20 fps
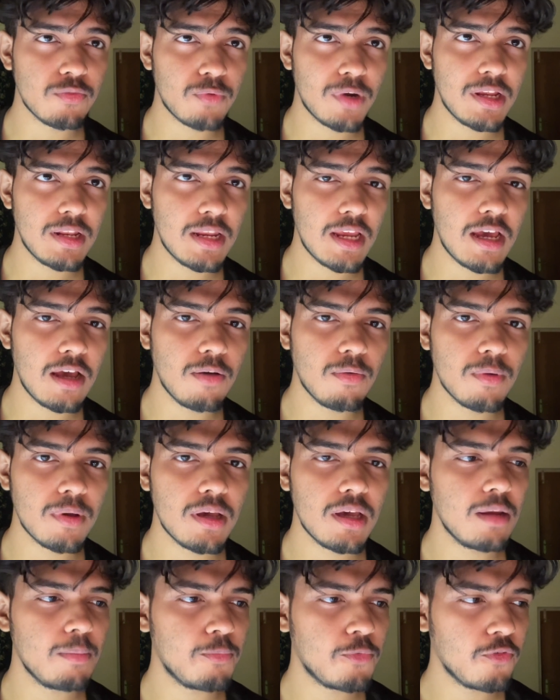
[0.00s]
right now
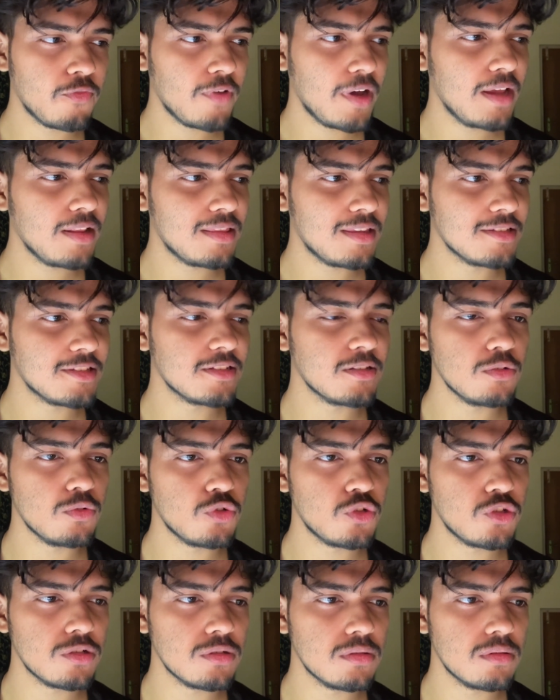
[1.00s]
and provide the
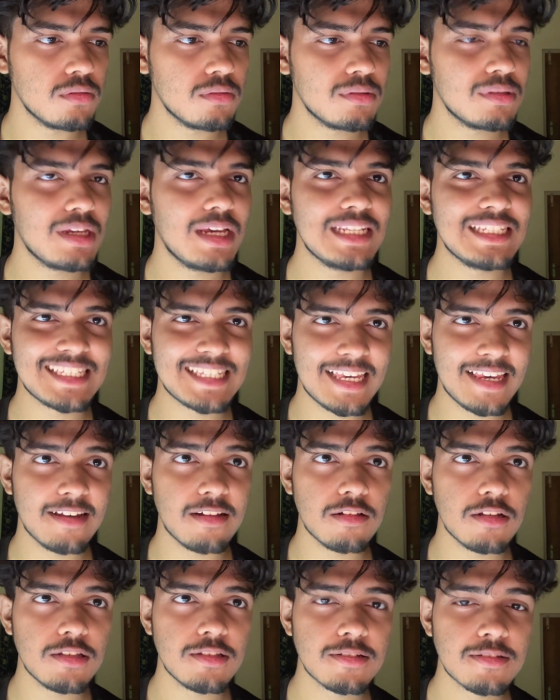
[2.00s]
solution and
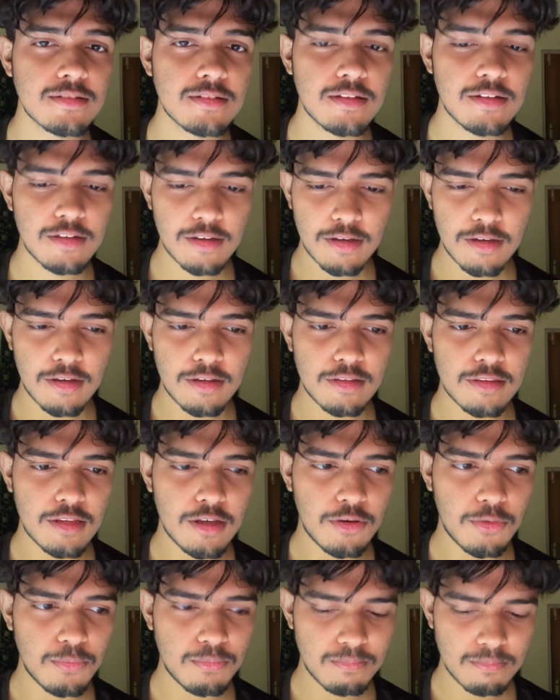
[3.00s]
scale it.
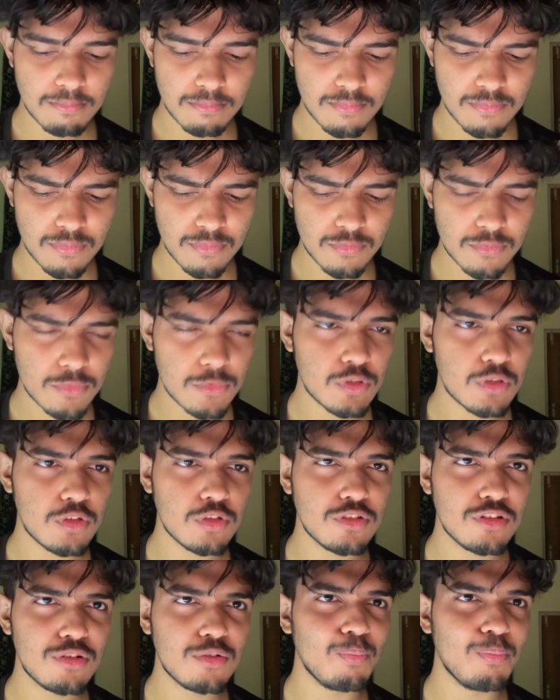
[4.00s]
Now,
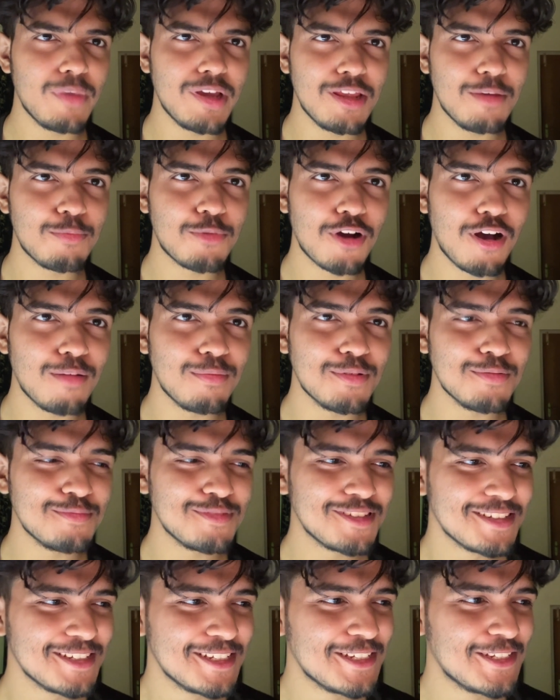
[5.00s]
there are many
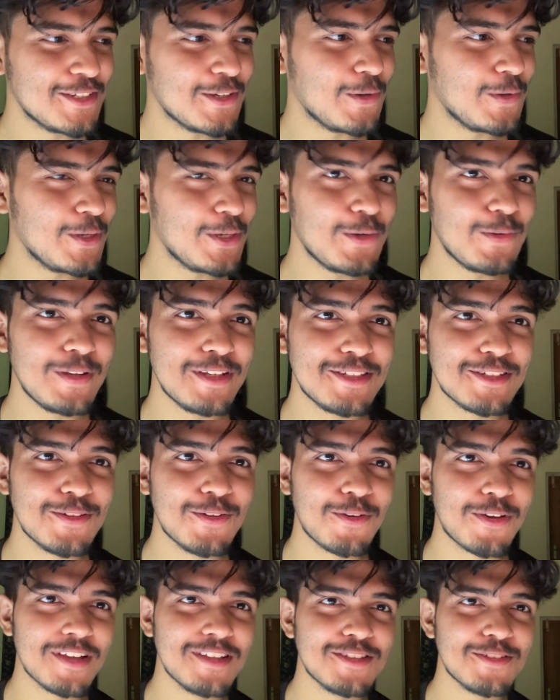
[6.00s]
problems, so you need to
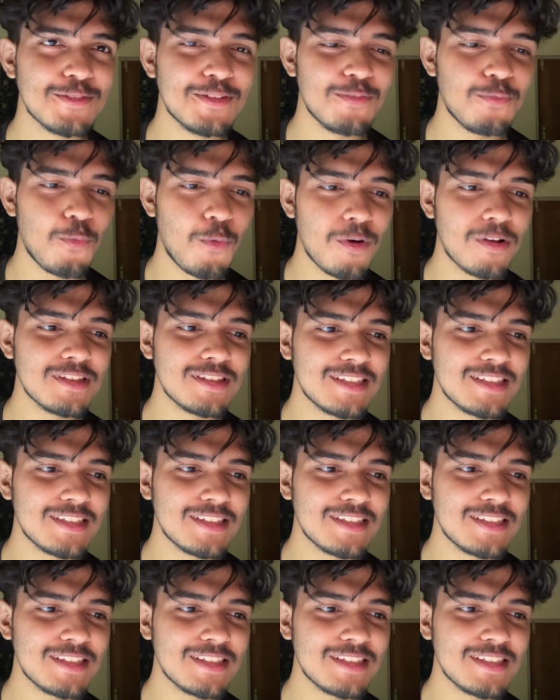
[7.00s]
look into the ones